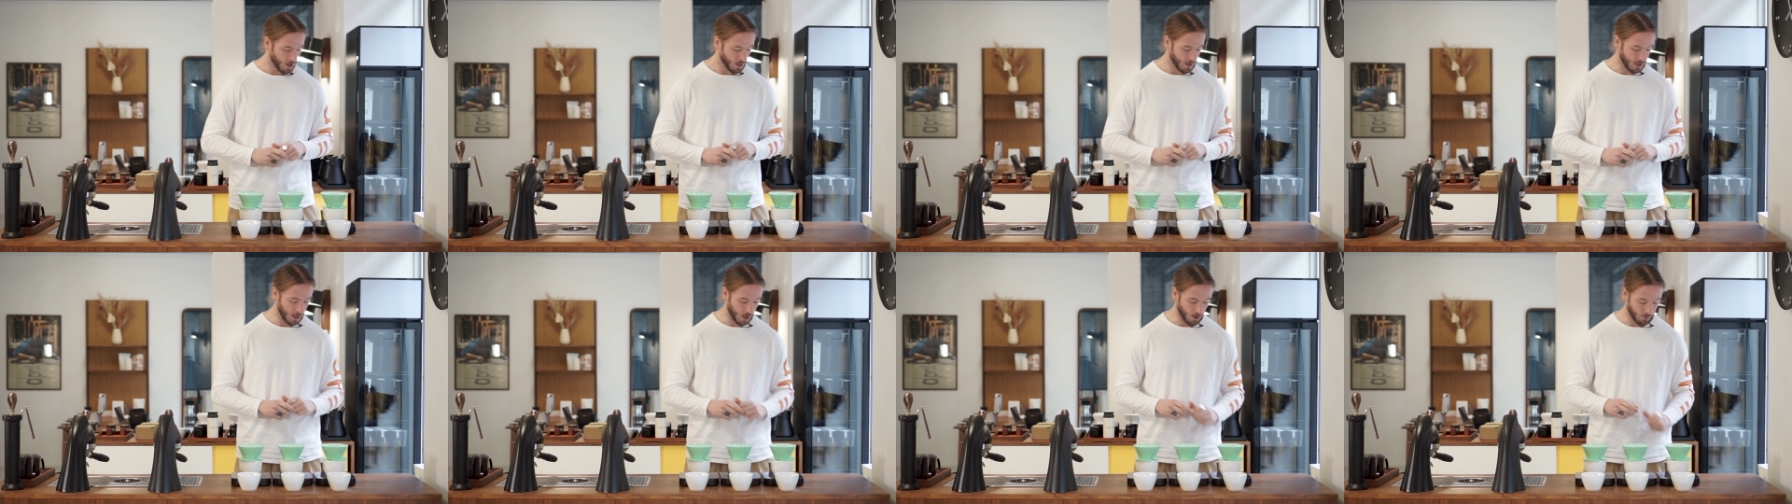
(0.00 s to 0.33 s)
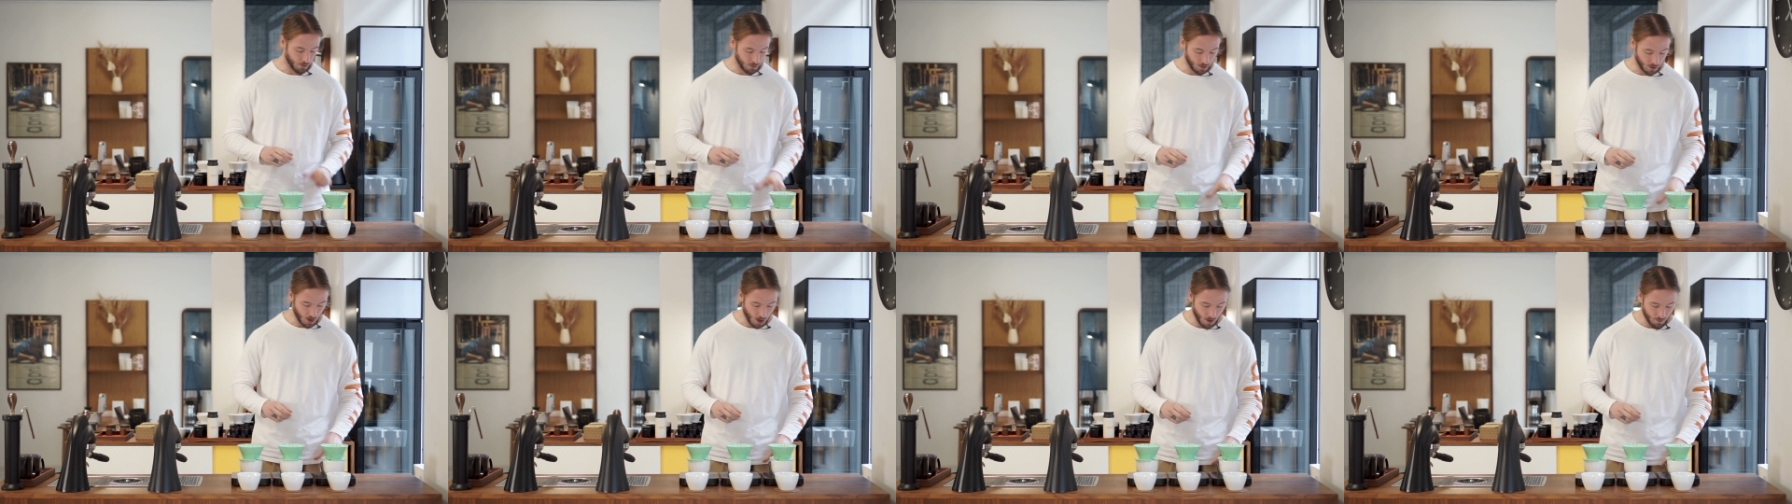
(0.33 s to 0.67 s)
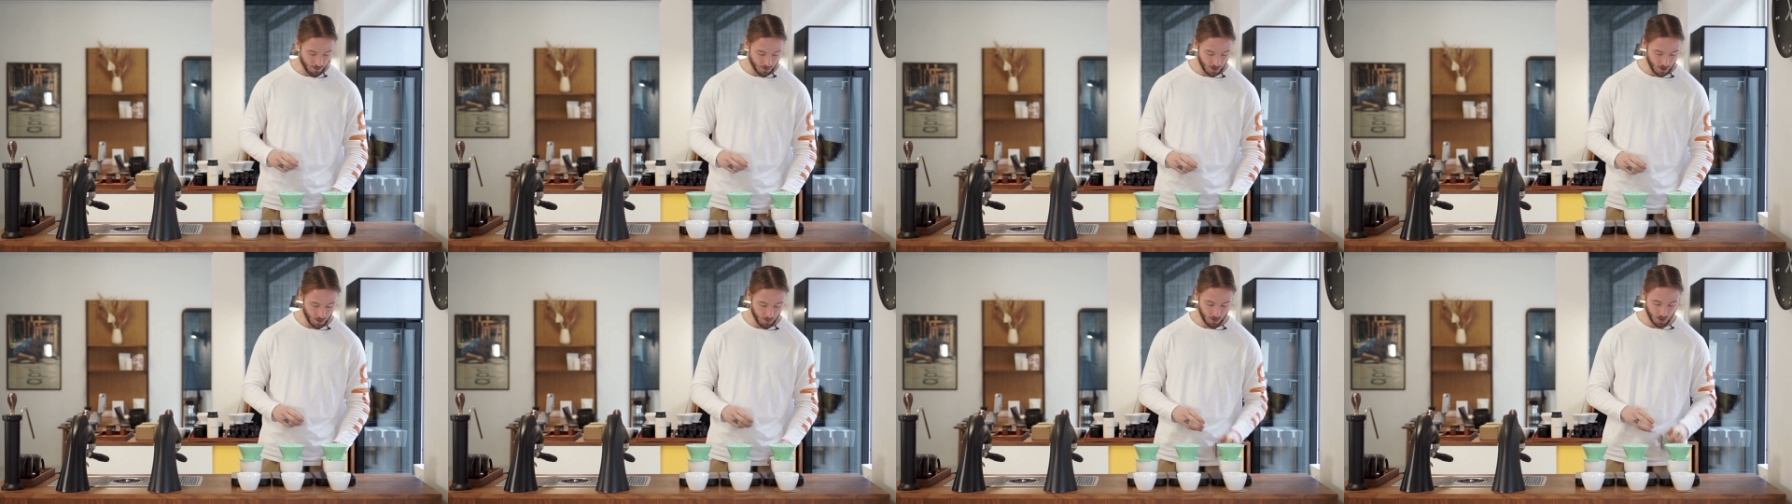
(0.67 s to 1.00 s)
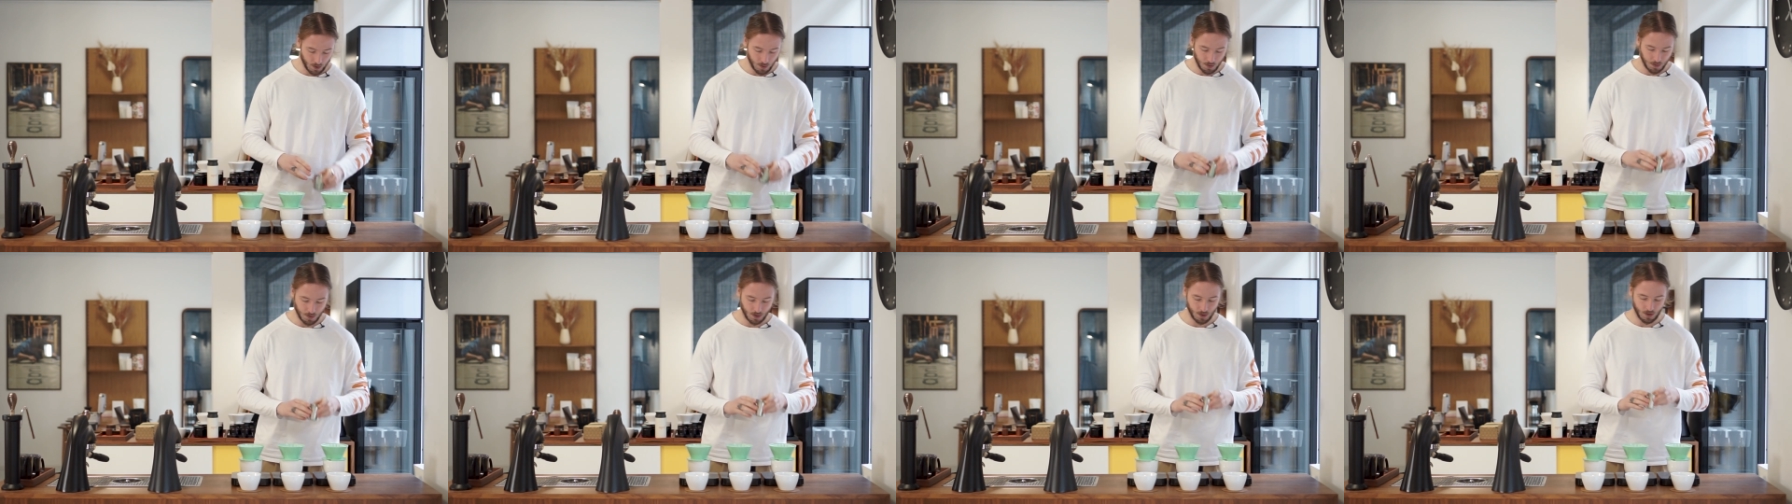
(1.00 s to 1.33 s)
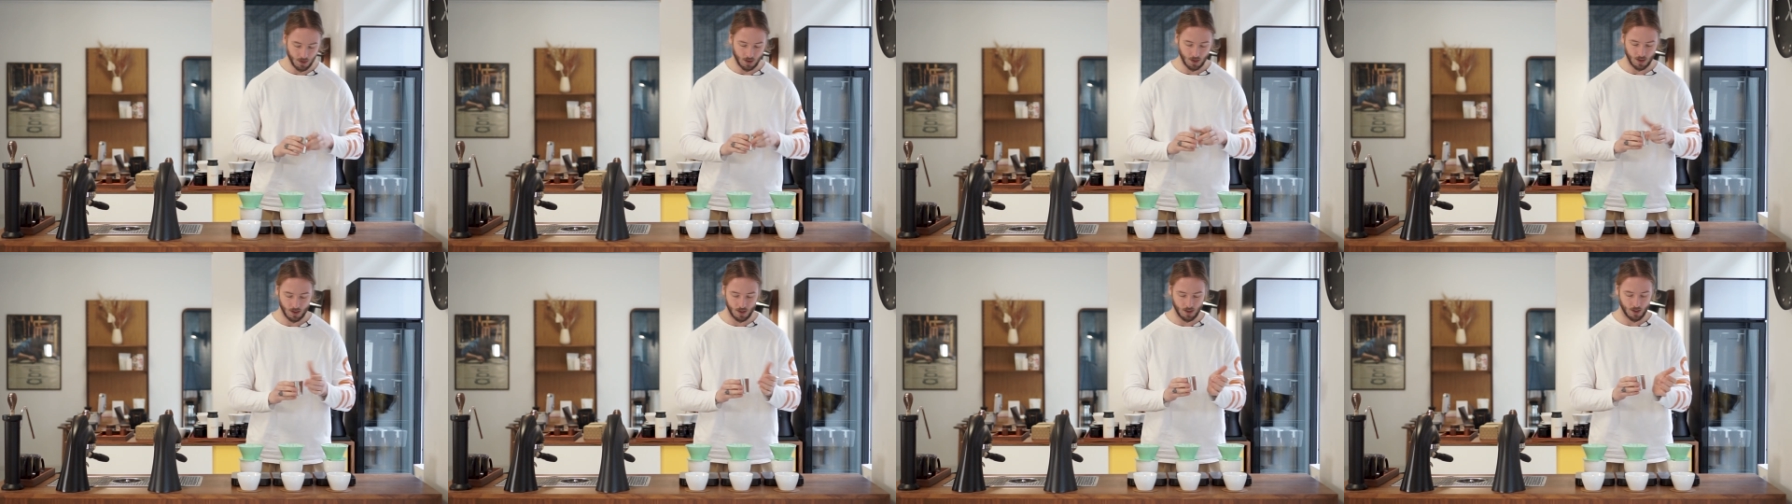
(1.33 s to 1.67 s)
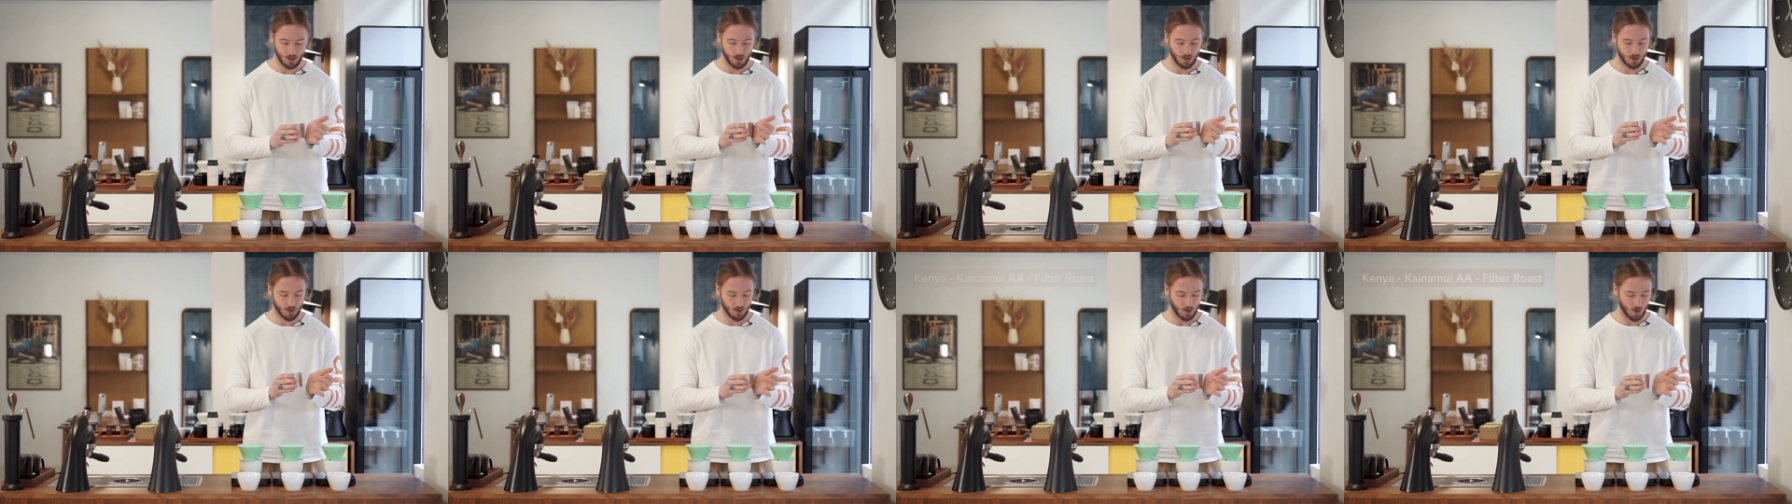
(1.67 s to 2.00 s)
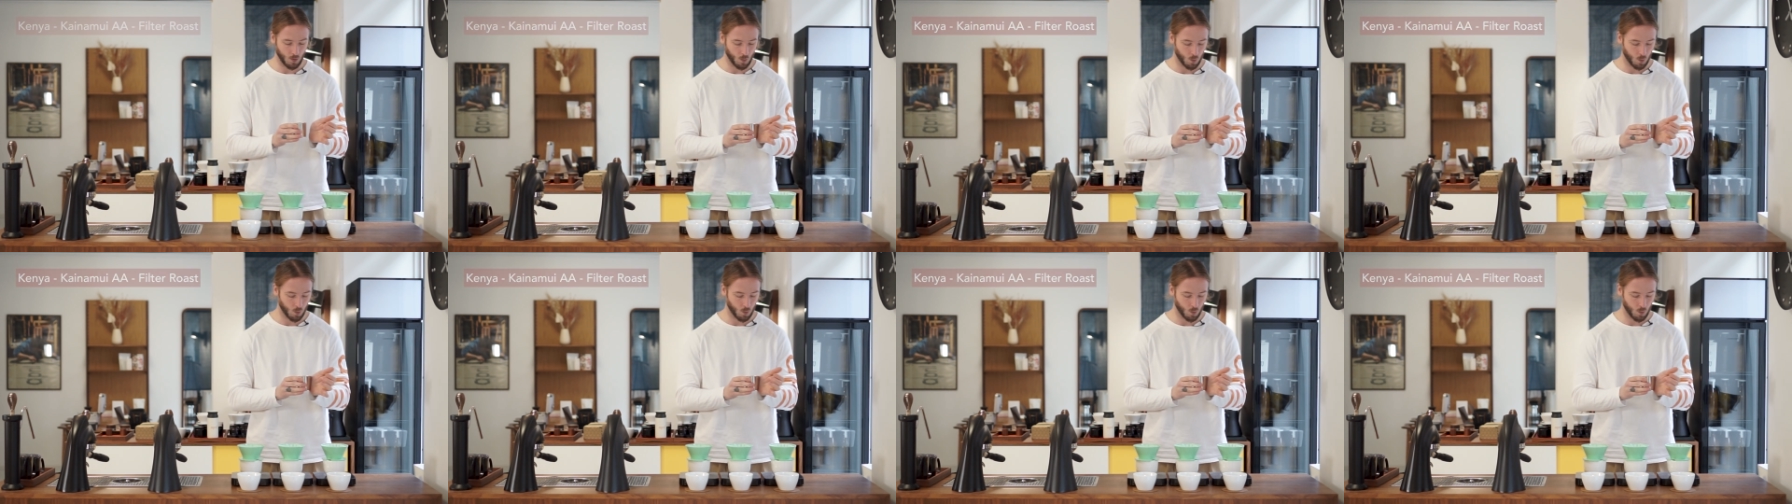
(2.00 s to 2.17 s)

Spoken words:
Now, the coffee that we're using is a